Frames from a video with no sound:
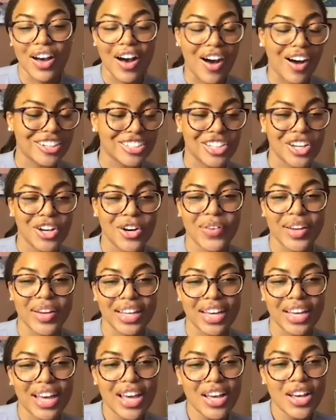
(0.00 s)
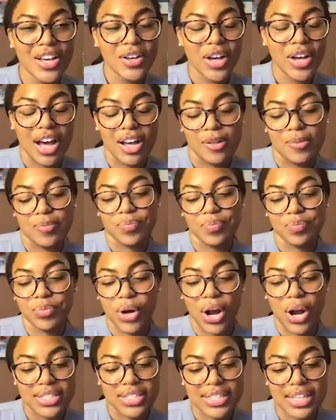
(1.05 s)
ongoing
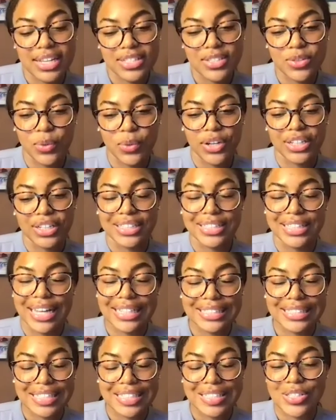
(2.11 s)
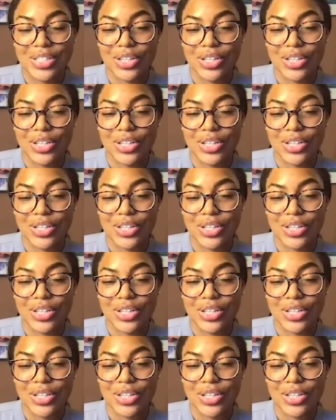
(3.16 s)
process. We're collecting